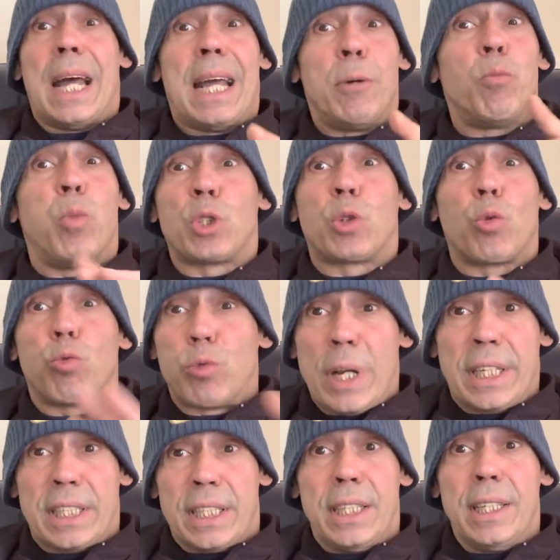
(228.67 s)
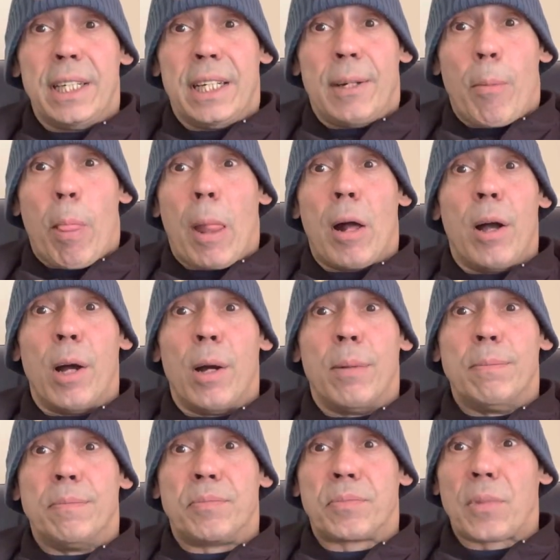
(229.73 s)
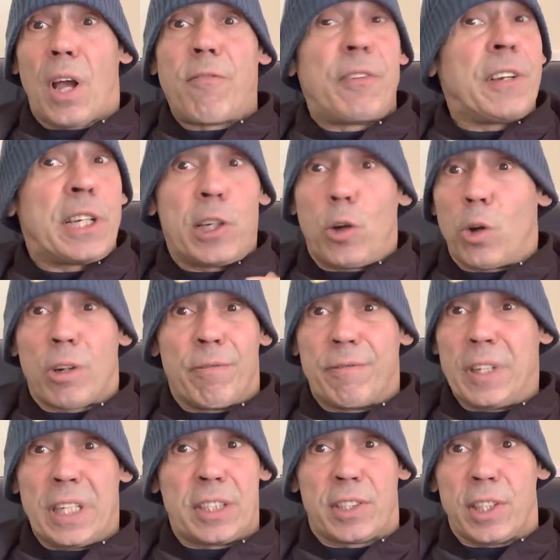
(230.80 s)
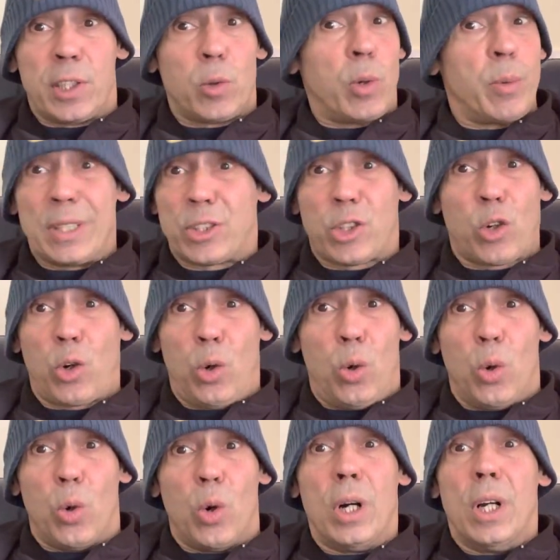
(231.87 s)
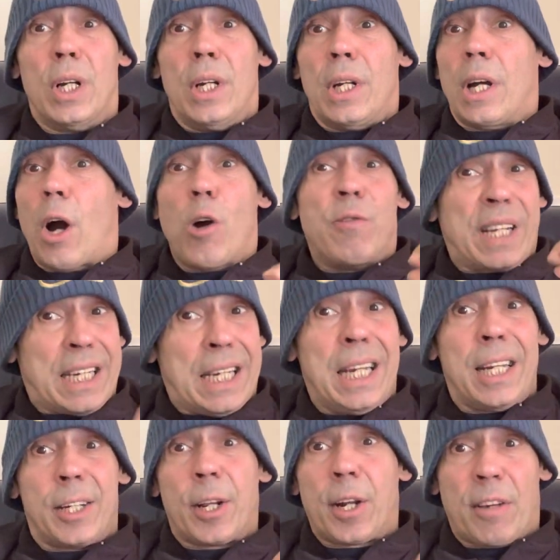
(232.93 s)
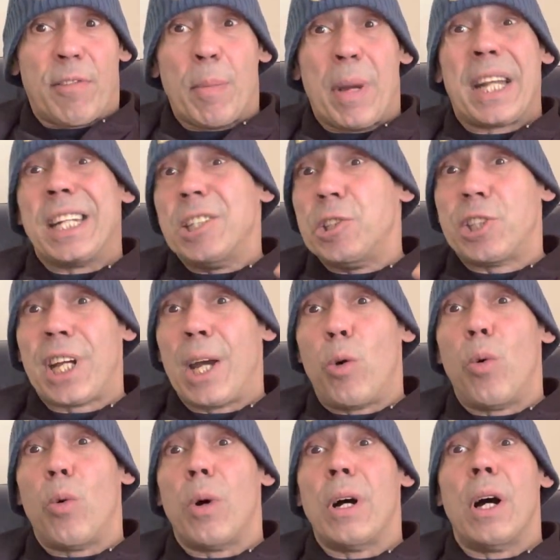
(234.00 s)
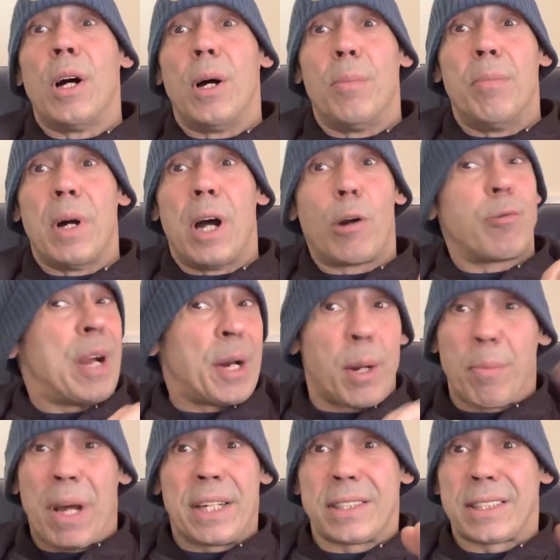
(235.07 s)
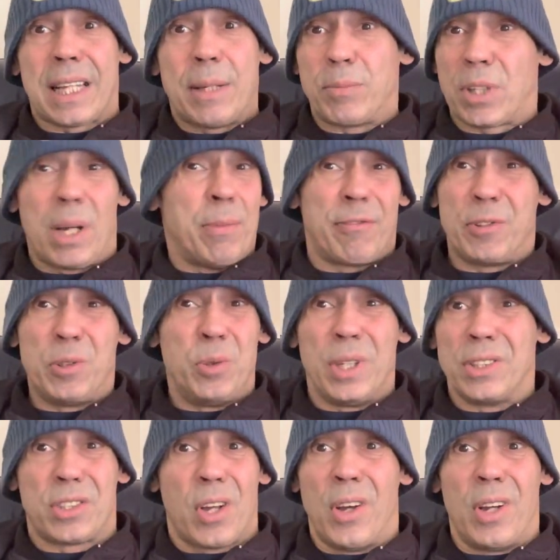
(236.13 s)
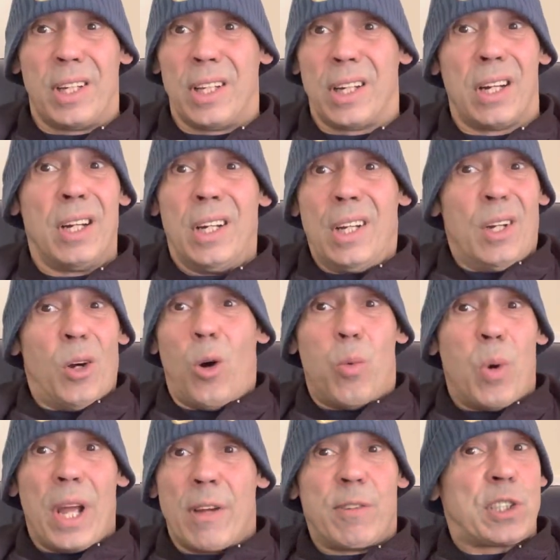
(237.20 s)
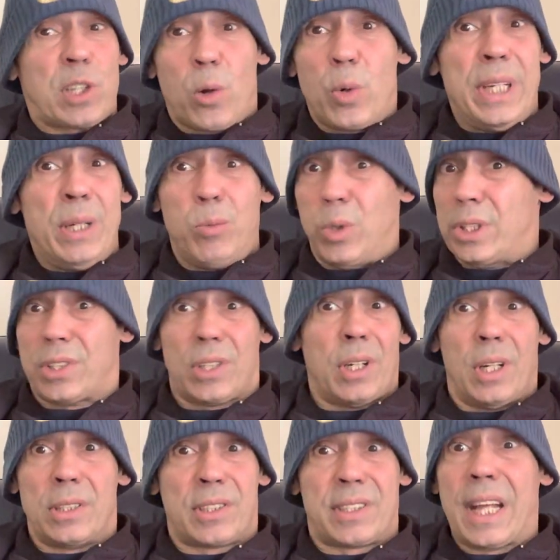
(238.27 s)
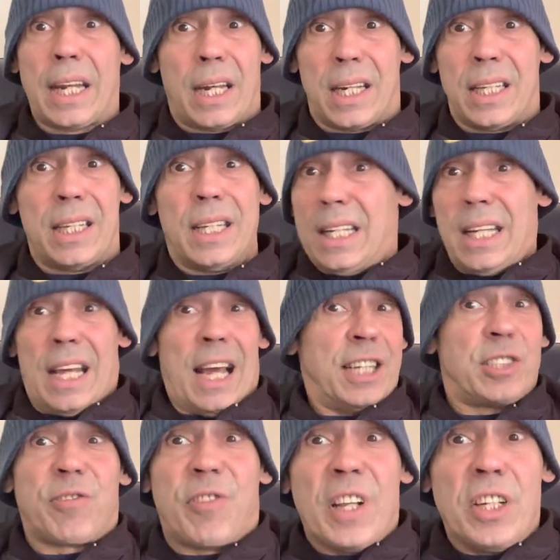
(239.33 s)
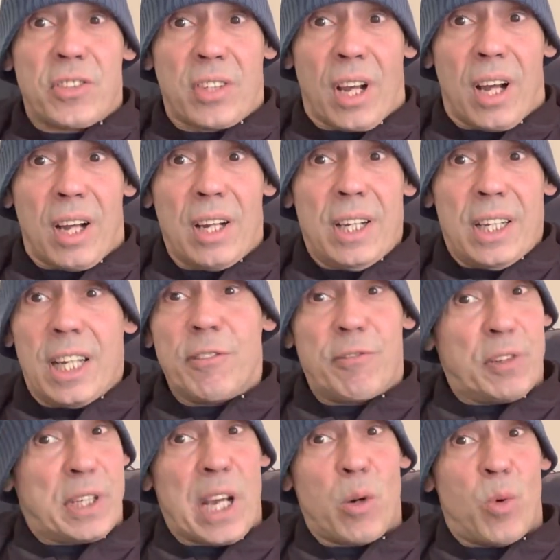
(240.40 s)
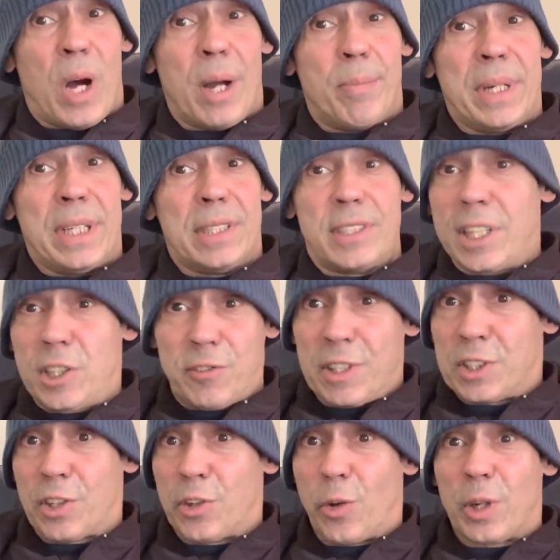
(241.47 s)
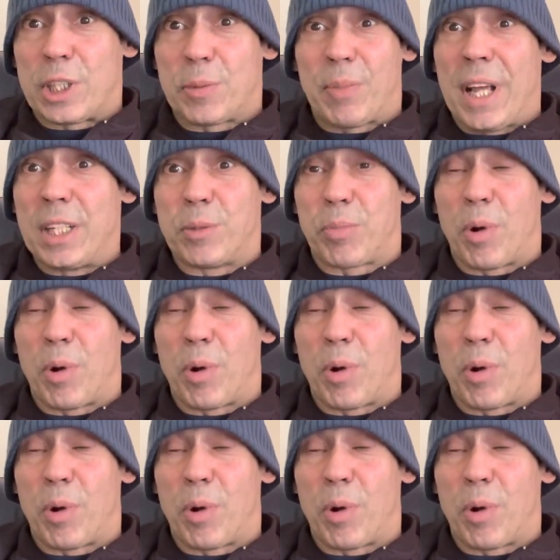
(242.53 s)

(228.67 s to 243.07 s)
was already um, I think he got convicted or he went to court over killing another man in jail um, around about the same time, a few years earlier or whatever. So he was as deadly as Vinter, if you get what I mean. These things are not explained